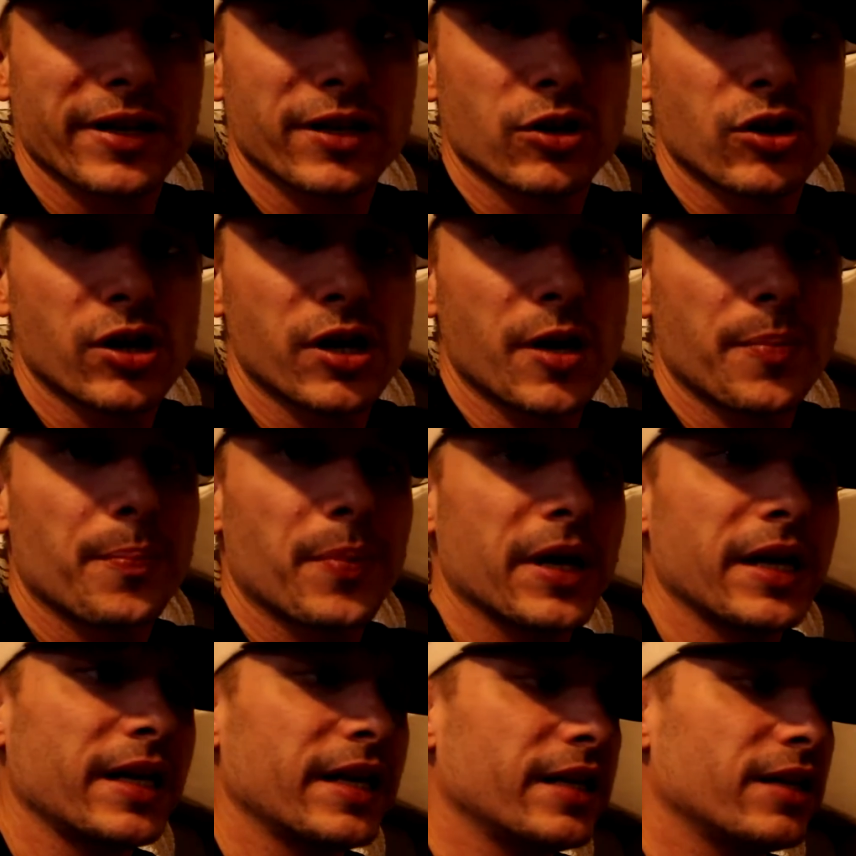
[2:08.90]
look,
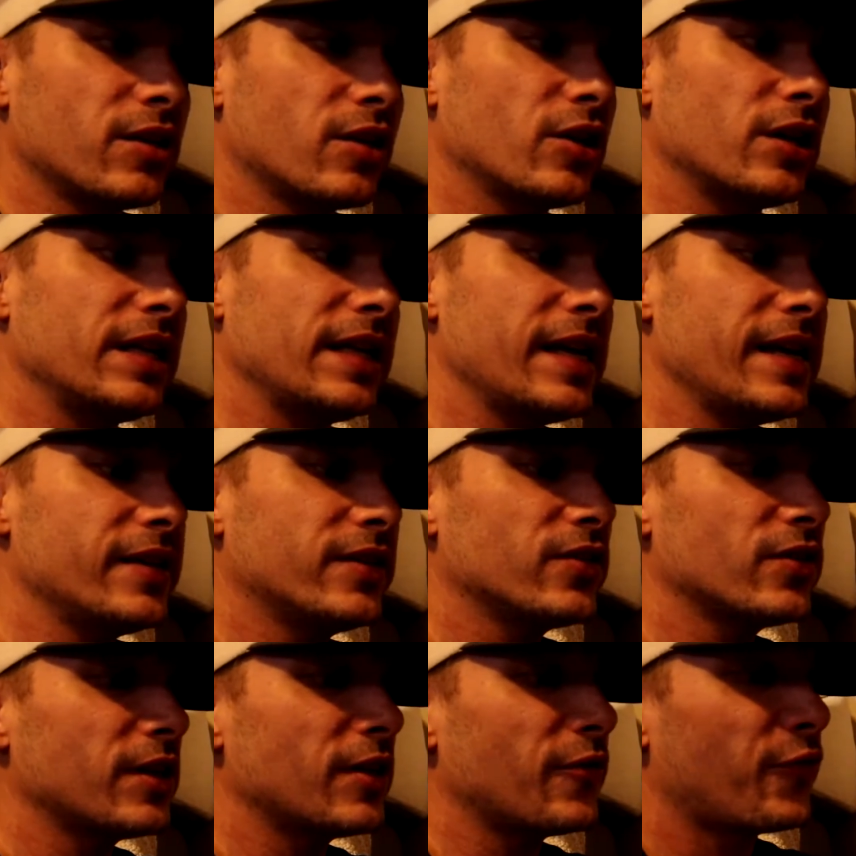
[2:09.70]
but it could
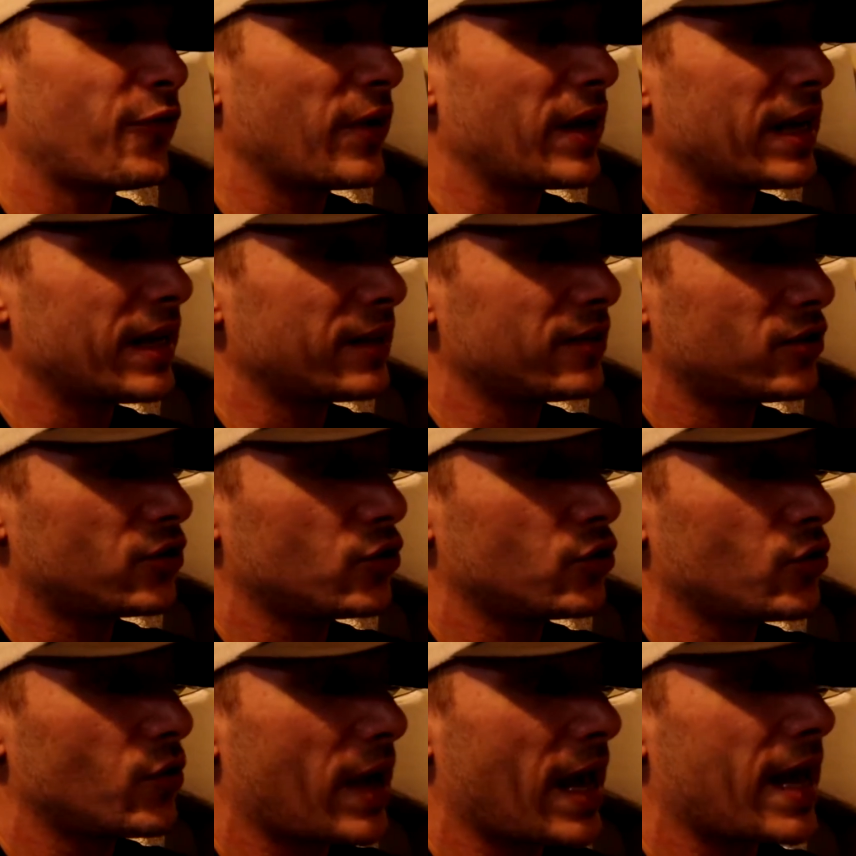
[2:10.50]
easily fit
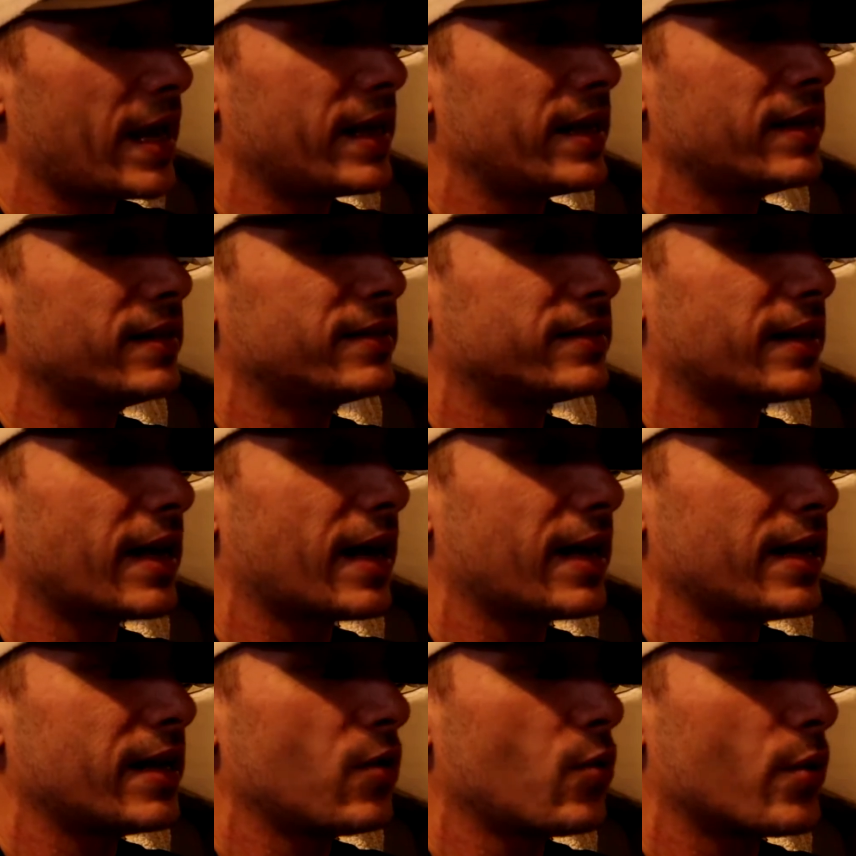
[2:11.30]
into any
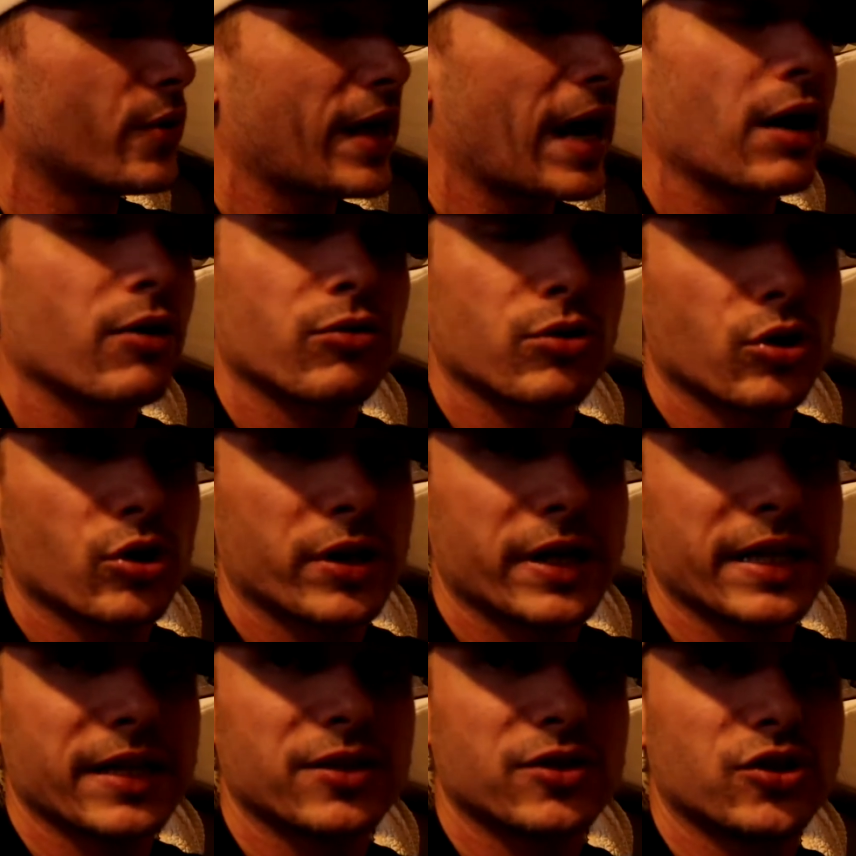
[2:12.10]
setting without
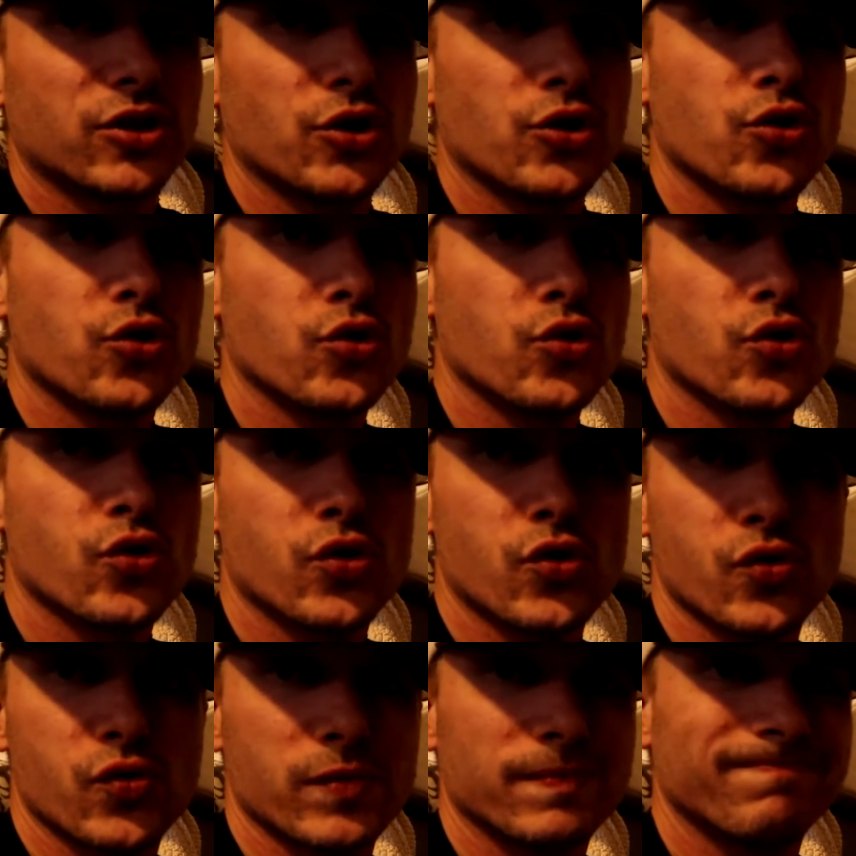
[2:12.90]
looking
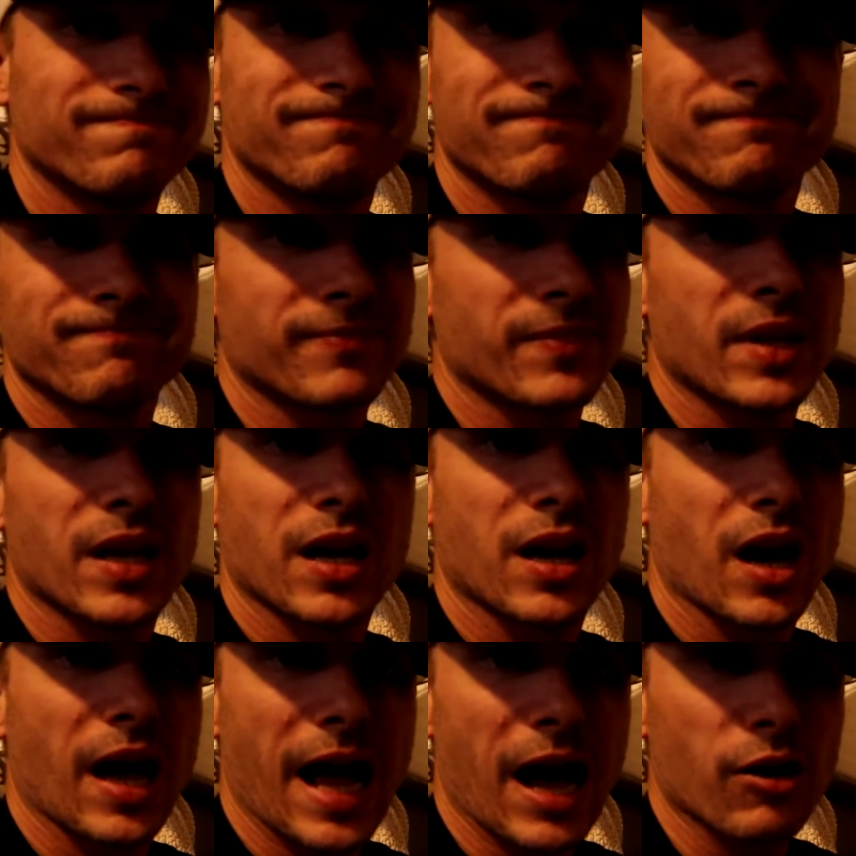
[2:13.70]
too
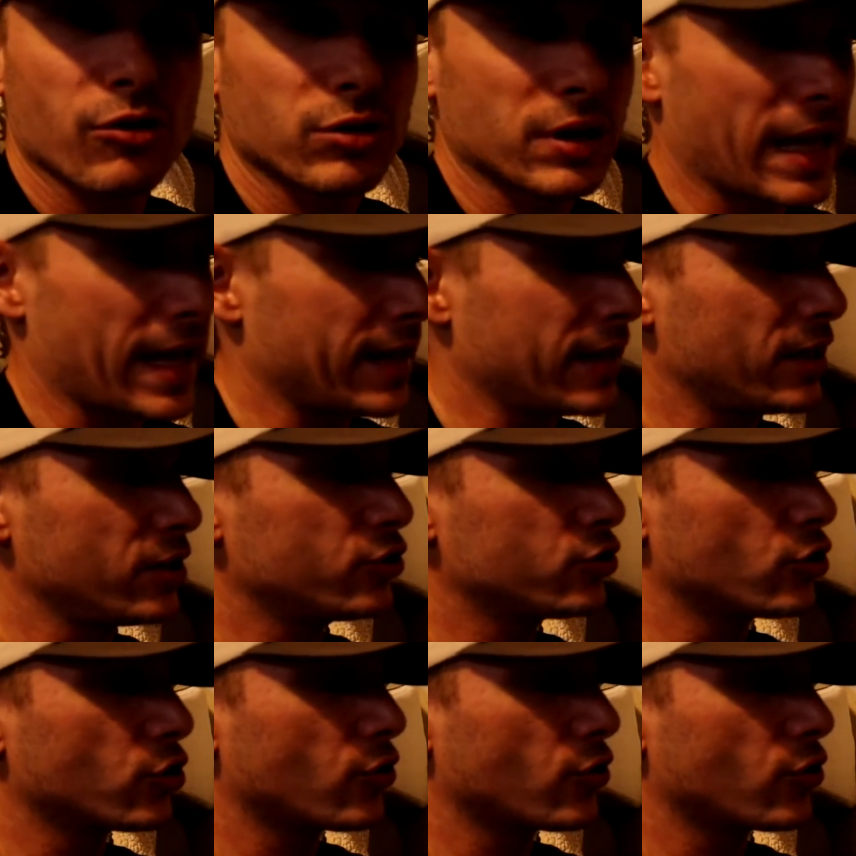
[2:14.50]
outlandish or